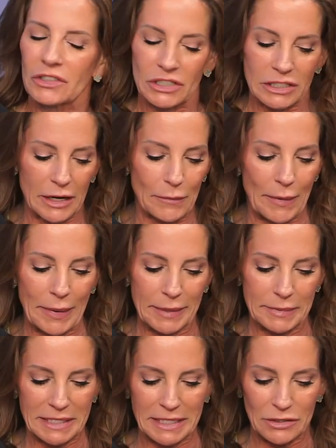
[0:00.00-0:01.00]
She's like my baby
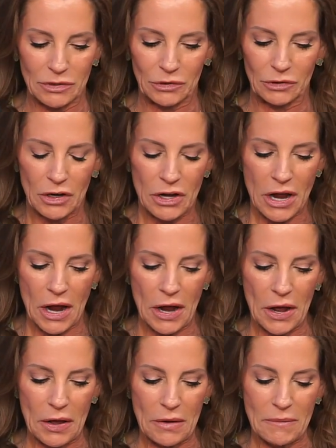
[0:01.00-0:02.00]
sister.
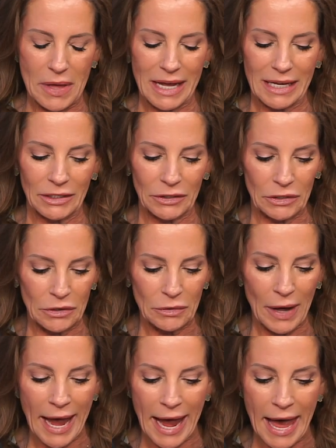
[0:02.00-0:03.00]
You
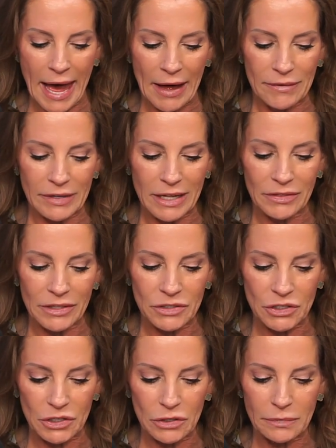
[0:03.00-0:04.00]
have the
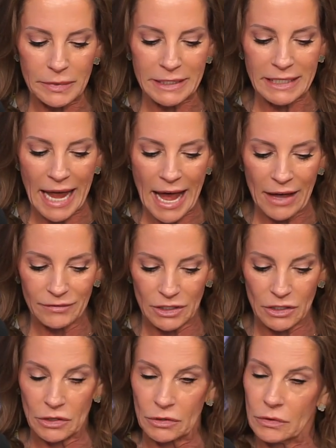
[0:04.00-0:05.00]
Gentleman's
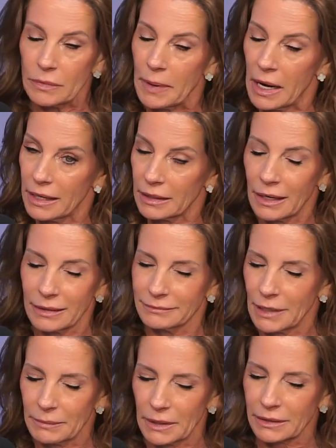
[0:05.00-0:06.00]
Avenue I have
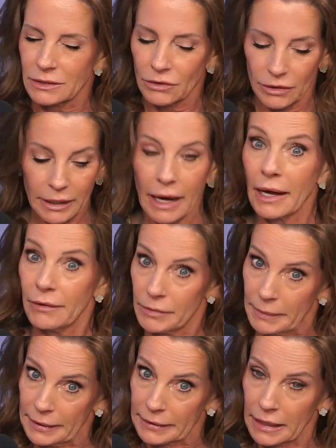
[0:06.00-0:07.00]
the
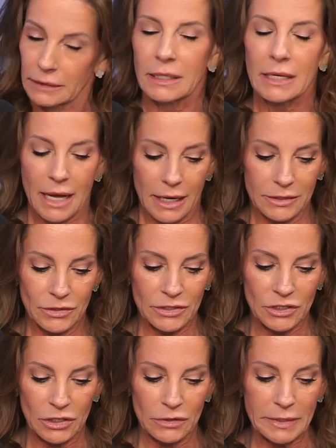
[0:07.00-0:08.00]
podcast. The
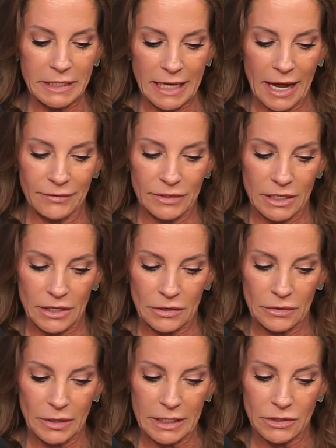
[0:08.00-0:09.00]
Gentleman's
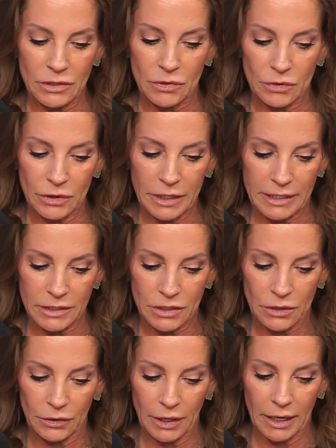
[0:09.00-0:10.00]
Avenue is your
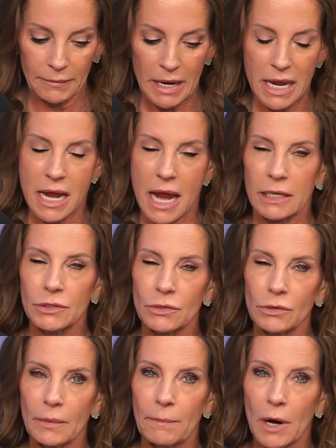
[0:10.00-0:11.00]
Instagram, and
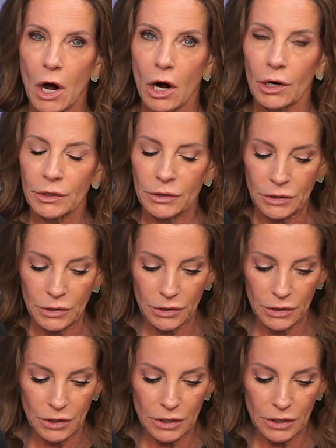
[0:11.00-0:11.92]
you're a partner.